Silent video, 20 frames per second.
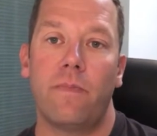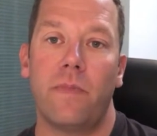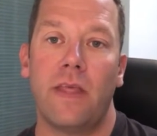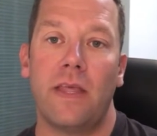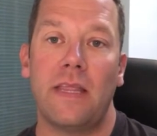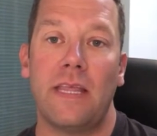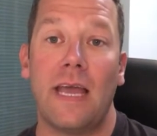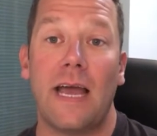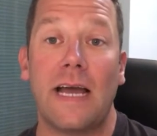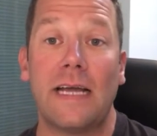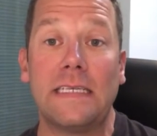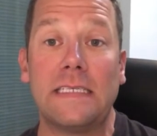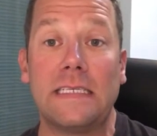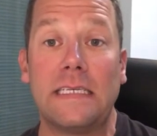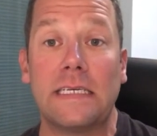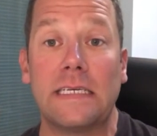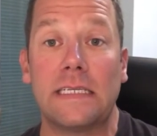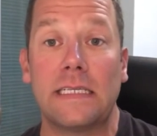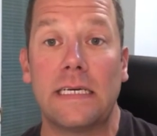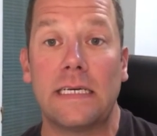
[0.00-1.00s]
in the
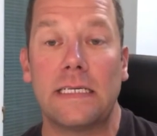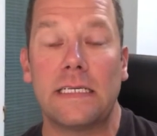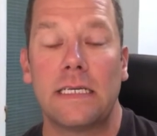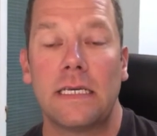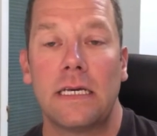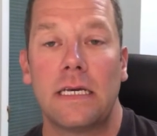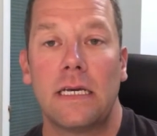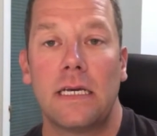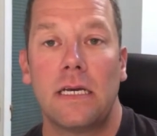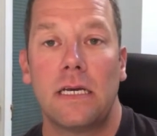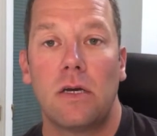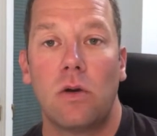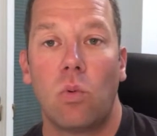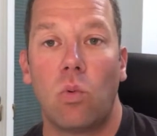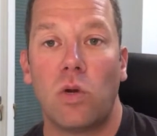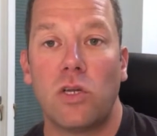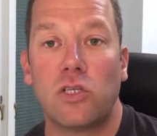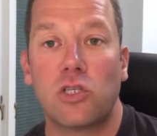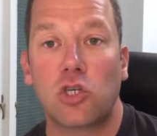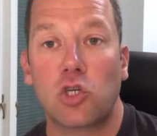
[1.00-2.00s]
idea that
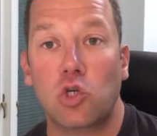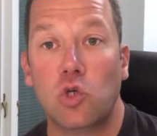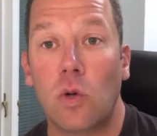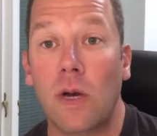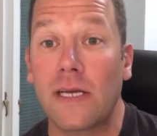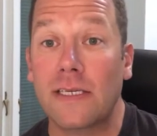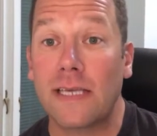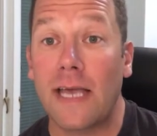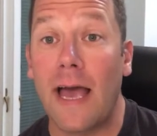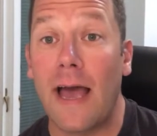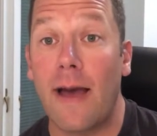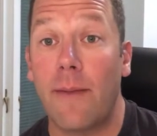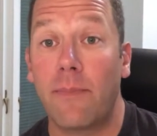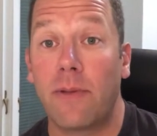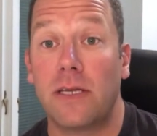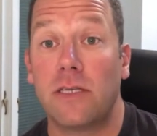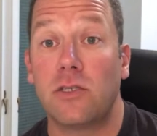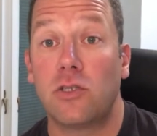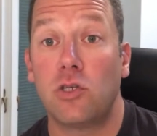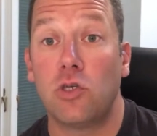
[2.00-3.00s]
when stress
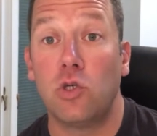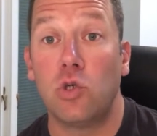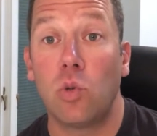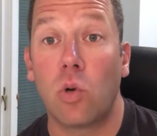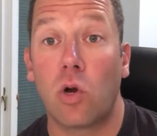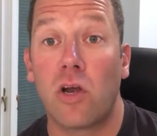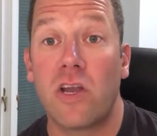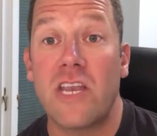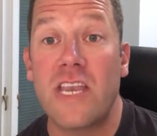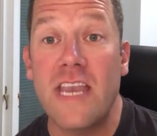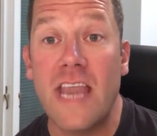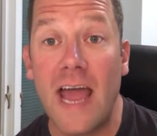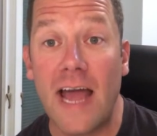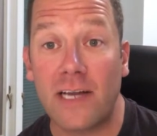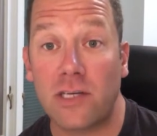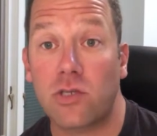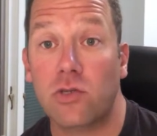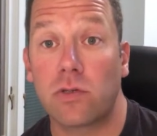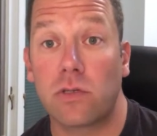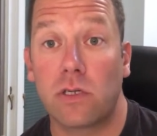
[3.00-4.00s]
happens, you are
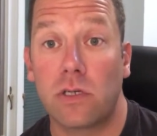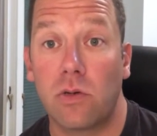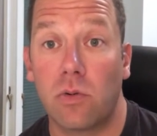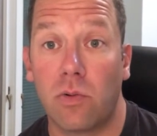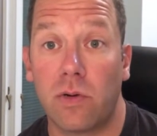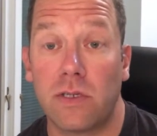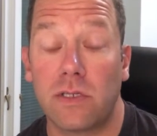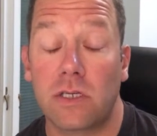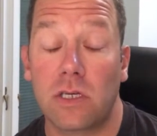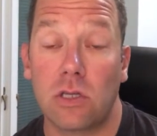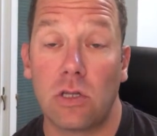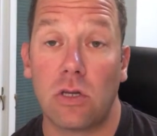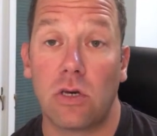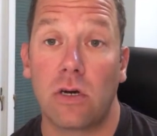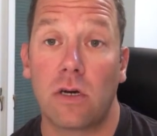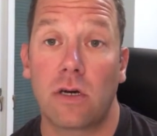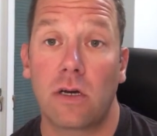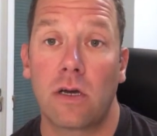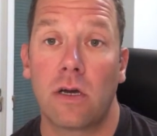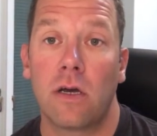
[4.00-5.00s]
naturally going to
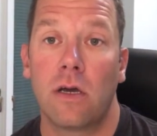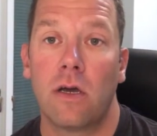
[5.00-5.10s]
look